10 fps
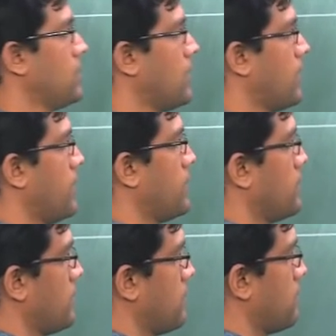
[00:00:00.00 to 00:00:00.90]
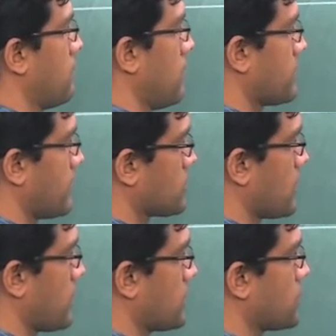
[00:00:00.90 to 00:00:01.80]
And well, there's
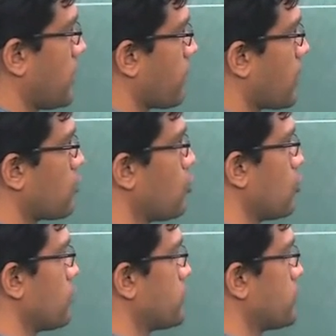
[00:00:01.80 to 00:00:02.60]
another thing we could do,